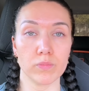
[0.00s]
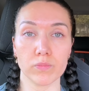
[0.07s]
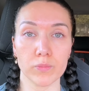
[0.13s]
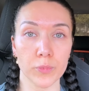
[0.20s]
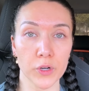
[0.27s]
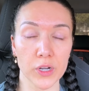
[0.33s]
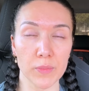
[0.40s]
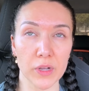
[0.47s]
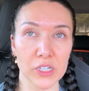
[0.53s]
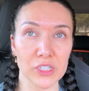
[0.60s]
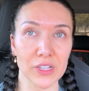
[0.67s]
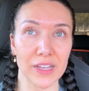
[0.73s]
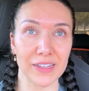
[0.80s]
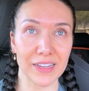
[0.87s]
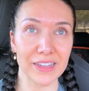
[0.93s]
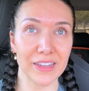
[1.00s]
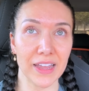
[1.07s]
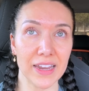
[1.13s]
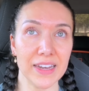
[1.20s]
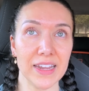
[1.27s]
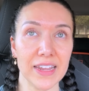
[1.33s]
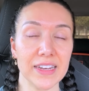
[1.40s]
pretty much like,
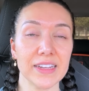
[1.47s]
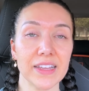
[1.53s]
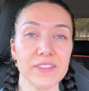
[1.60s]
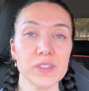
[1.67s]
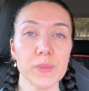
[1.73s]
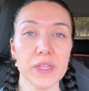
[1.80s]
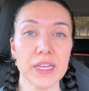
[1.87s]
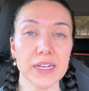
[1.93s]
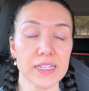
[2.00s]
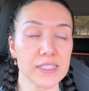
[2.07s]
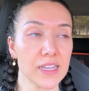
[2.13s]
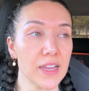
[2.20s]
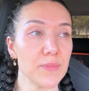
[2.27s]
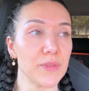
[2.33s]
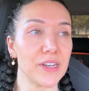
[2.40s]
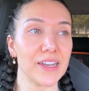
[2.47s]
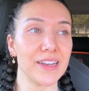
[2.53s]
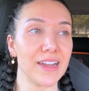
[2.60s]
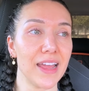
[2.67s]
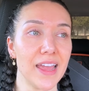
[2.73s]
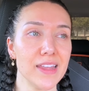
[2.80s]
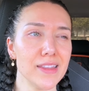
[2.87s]
and it gives me that excitement.
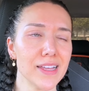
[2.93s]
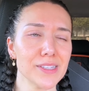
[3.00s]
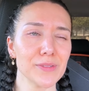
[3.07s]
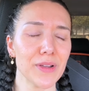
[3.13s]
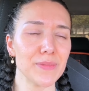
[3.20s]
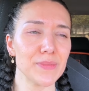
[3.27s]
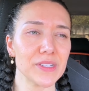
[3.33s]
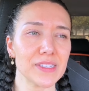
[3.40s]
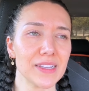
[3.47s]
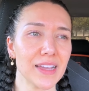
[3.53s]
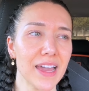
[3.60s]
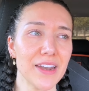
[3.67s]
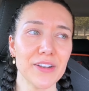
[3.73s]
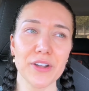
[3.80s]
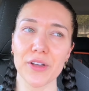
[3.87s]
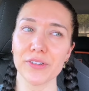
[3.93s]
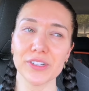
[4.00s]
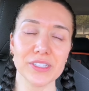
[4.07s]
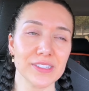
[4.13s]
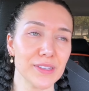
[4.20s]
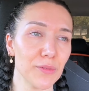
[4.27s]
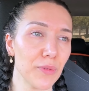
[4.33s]
And that's why I'm just like, I don't know,
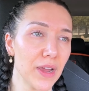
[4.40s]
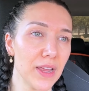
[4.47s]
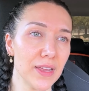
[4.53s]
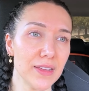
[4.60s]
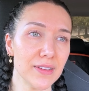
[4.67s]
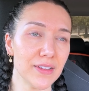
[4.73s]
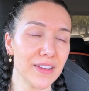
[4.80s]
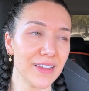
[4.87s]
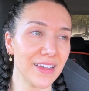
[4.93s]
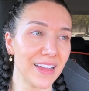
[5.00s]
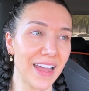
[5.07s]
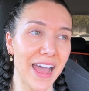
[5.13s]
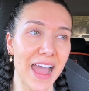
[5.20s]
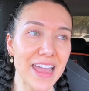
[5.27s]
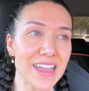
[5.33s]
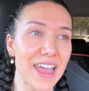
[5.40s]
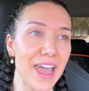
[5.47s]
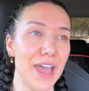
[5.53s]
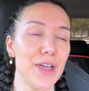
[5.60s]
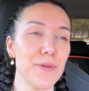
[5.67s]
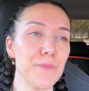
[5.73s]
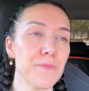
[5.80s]
just the way I
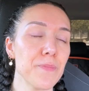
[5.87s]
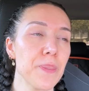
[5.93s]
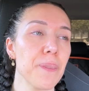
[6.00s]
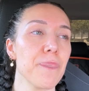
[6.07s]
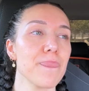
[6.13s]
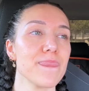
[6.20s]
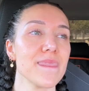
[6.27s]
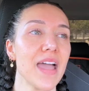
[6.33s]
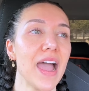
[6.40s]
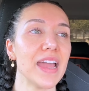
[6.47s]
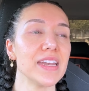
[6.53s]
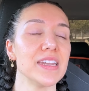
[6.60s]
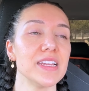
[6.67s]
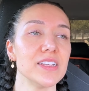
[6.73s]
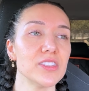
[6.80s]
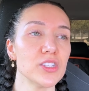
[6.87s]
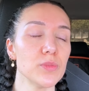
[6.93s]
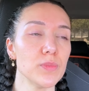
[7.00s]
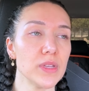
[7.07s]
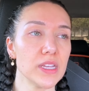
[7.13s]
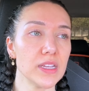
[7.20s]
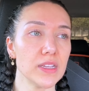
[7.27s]
am, I need to
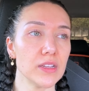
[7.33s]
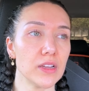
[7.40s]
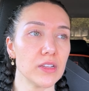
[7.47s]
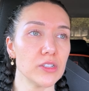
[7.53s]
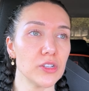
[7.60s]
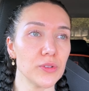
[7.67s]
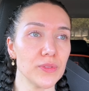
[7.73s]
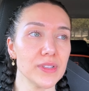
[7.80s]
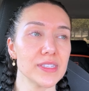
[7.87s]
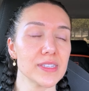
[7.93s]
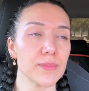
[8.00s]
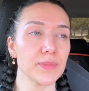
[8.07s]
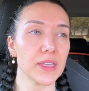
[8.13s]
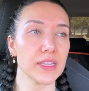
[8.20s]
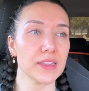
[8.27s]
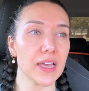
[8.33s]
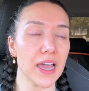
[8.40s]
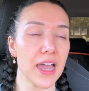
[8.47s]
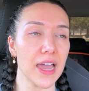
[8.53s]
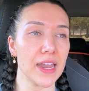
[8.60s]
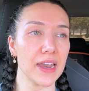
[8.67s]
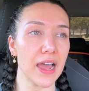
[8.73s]
be doing something
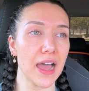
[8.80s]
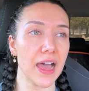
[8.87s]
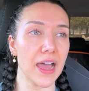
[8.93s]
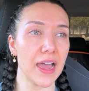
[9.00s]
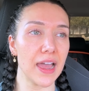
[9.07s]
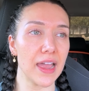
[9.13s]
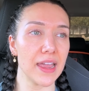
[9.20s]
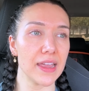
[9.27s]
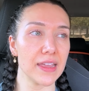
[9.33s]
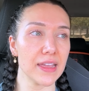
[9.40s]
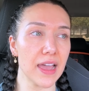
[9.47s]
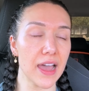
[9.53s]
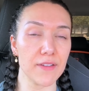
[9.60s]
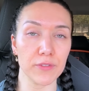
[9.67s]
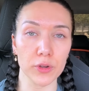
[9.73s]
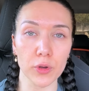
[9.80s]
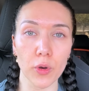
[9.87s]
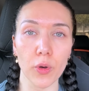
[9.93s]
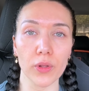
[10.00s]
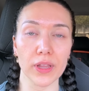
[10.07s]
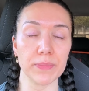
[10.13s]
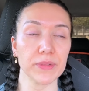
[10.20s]
that I have a
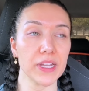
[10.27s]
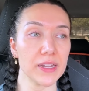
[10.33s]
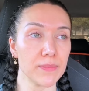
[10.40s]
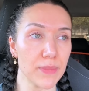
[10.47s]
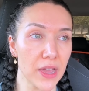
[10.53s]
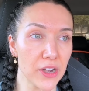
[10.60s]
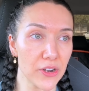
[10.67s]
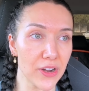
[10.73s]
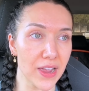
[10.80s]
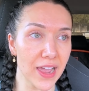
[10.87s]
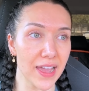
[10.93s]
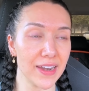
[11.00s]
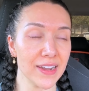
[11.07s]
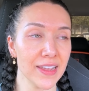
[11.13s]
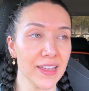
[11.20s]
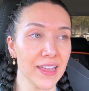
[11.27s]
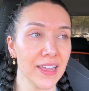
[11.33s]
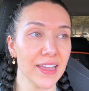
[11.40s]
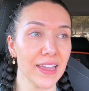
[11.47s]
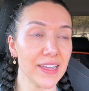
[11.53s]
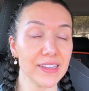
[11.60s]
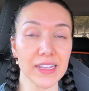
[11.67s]
goal I'm getting better at.
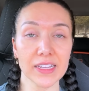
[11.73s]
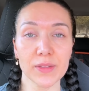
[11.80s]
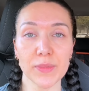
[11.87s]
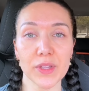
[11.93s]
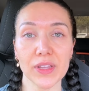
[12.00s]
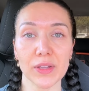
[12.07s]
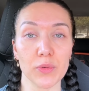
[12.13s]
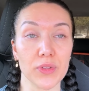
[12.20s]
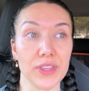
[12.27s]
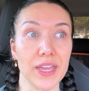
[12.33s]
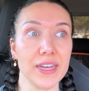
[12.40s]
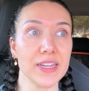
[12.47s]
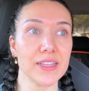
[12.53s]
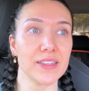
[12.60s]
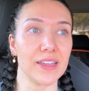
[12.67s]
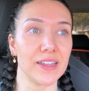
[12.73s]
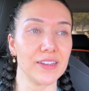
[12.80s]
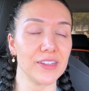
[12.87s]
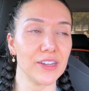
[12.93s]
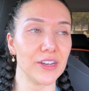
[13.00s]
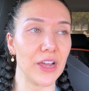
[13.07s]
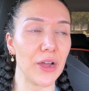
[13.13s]
And that can be like with
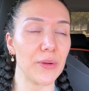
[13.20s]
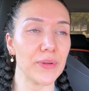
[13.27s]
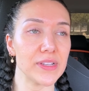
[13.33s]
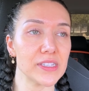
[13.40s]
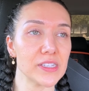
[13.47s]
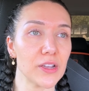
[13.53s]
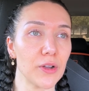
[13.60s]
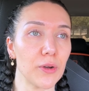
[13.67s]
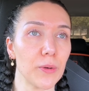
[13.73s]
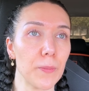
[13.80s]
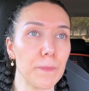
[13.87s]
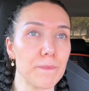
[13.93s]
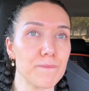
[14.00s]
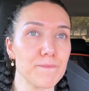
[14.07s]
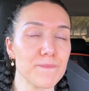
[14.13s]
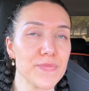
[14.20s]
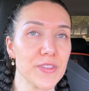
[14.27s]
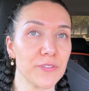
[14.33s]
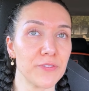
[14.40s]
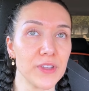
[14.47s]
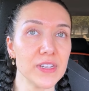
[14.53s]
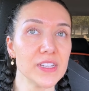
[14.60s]
anything, And so
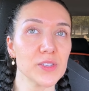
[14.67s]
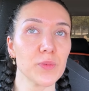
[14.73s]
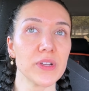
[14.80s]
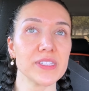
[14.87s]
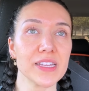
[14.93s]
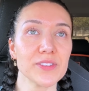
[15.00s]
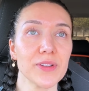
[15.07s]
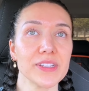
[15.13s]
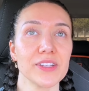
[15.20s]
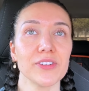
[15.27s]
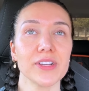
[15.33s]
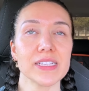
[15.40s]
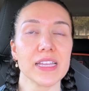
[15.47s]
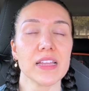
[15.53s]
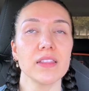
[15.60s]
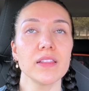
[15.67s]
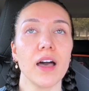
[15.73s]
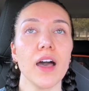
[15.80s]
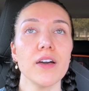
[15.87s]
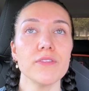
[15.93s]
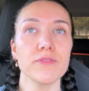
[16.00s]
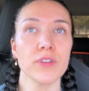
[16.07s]
fitness wise, that's why I tell you guys, I
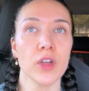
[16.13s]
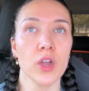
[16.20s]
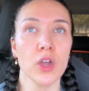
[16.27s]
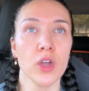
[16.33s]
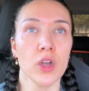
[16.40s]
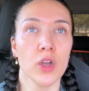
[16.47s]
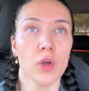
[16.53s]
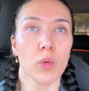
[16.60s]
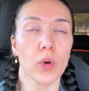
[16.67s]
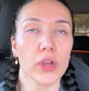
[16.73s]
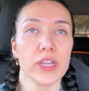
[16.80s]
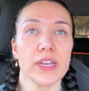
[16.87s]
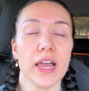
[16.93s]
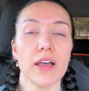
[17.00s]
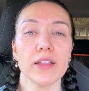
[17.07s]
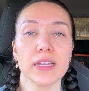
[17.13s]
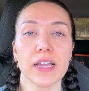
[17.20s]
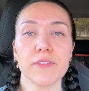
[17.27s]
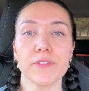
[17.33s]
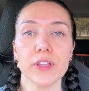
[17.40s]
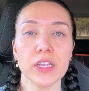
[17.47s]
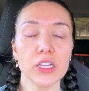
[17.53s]
love working out. Like,
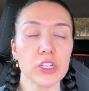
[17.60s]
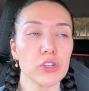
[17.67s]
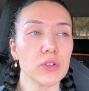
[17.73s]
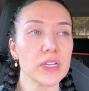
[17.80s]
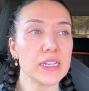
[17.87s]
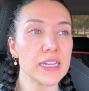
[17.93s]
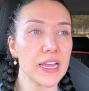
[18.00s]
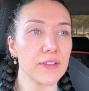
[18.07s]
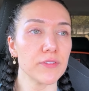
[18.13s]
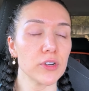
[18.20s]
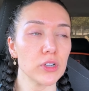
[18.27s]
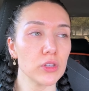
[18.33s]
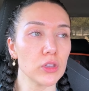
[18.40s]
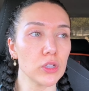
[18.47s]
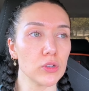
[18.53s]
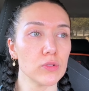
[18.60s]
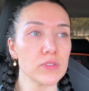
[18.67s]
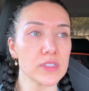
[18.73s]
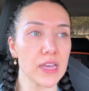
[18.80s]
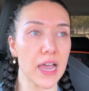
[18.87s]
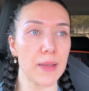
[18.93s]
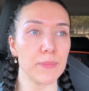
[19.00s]
I feel like you can never lose
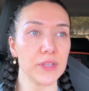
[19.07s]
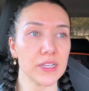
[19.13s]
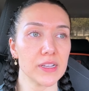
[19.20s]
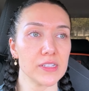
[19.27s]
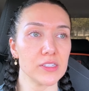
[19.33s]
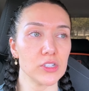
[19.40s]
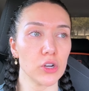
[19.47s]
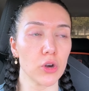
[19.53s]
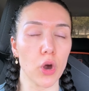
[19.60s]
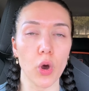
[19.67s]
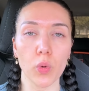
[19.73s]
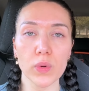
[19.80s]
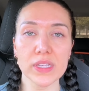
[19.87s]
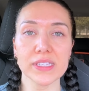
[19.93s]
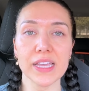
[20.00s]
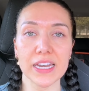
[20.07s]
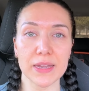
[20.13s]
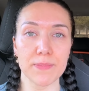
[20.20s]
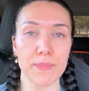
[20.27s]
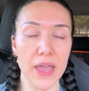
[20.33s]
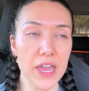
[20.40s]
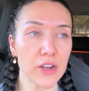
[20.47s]
that, because you're always
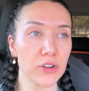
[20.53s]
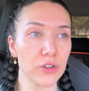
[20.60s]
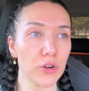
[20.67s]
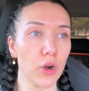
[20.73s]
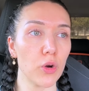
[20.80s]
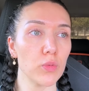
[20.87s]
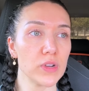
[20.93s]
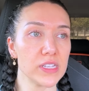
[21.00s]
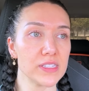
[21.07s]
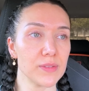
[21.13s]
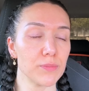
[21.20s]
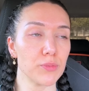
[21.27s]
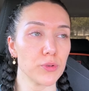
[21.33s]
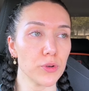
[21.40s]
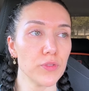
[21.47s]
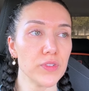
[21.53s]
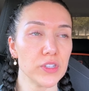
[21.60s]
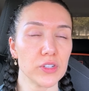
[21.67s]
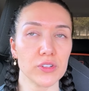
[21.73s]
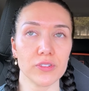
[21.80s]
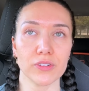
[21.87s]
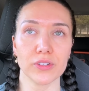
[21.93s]
getting better, you're always improving,
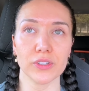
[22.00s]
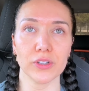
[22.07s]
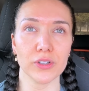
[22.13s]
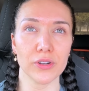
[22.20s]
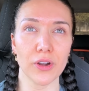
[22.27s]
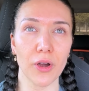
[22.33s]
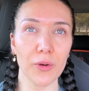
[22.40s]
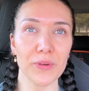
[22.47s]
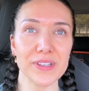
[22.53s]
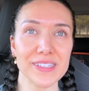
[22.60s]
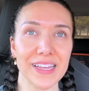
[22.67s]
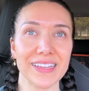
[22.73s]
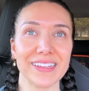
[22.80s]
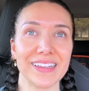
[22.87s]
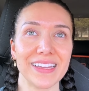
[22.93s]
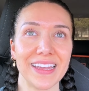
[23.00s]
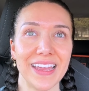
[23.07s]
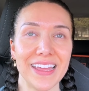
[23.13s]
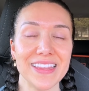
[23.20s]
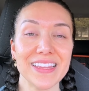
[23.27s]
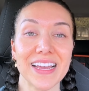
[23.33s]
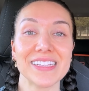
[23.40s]
you're always like
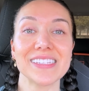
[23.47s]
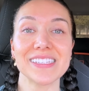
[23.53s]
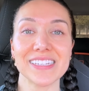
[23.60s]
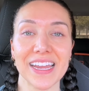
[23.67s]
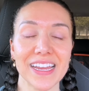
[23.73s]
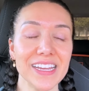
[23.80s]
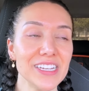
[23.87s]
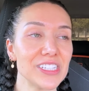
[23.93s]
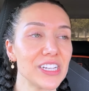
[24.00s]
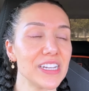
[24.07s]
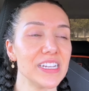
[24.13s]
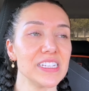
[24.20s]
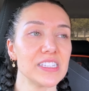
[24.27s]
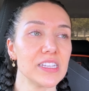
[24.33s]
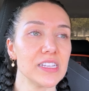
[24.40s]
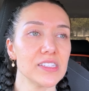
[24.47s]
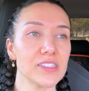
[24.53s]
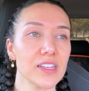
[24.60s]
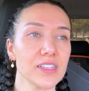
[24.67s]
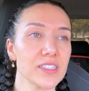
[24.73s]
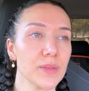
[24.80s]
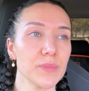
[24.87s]
in that stage, and it's
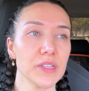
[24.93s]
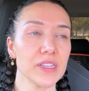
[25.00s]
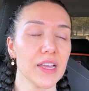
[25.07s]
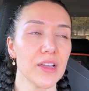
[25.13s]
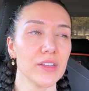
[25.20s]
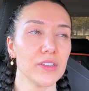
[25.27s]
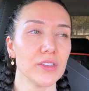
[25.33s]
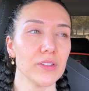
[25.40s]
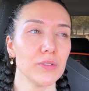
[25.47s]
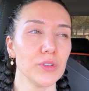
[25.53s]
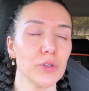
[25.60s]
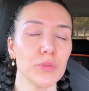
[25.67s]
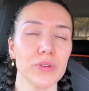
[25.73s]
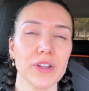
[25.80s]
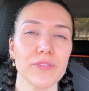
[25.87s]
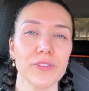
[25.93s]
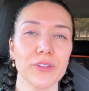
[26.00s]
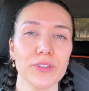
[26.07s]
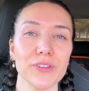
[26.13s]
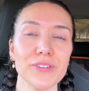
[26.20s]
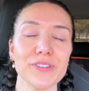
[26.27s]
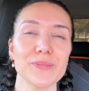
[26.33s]
like something that you will never
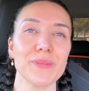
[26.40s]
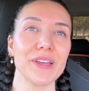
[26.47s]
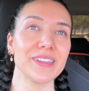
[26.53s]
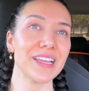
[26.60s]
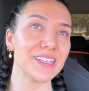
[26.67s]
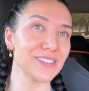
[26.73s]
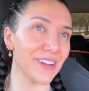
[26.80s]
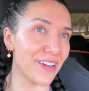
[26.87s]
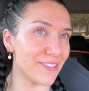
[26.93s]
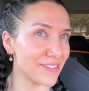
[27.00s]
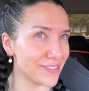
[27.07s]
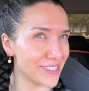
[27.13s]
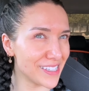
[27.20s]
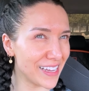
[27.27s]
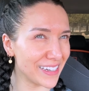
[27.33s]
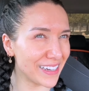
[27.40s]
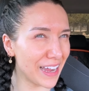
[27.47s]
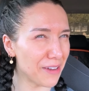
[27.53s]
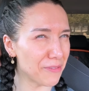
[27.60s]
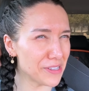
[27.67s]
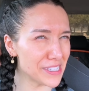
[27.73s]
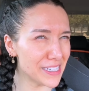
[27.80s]
lose. But that's why I was like,
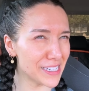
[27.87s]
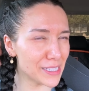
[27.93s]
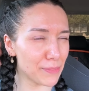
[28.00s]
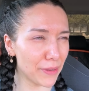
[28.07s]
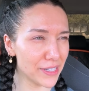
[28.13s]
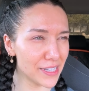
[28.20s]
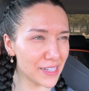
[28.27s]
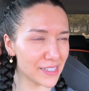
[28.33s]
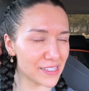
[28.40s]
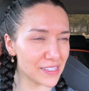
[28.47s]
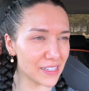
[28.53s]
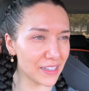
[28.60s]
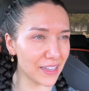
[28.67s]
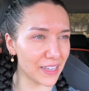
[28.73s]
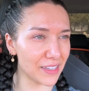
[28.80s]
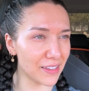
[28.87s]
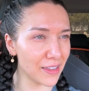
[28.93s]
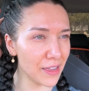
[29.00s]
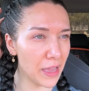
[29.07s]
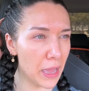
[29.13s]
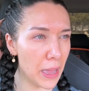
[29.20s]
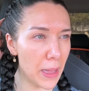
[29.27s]
I wasn't expecting us to like
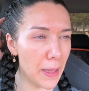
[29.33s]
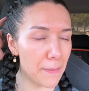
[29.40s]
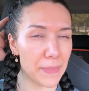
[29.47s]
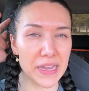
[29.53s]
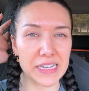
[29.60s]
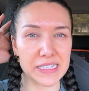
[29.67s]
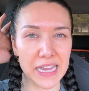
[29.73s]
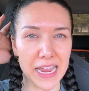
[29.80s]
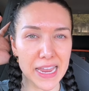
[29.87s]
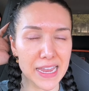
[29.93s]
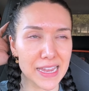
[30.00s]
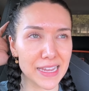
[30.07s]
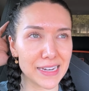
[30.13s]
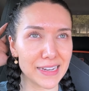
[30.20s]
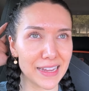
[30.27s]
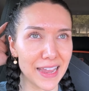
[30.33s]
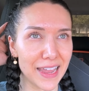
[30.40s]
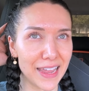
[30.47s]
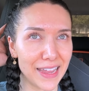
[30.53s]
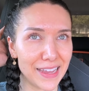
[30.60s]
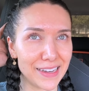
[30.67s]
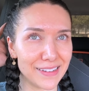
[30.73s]
maintain,
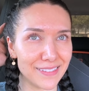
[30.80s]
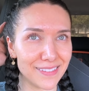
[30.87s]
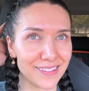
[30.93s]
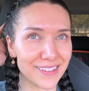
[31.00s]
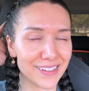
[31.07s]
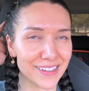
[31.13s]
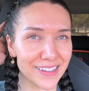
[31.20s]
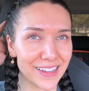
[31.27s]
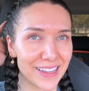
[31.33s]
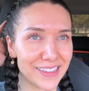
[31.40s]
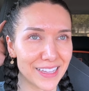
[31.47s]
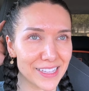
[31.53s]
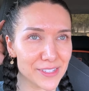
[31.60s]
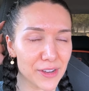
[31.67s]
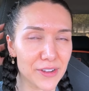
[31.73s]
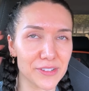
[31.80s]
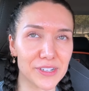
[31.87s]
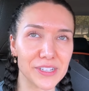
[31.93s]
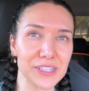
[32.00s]
and that's why I was just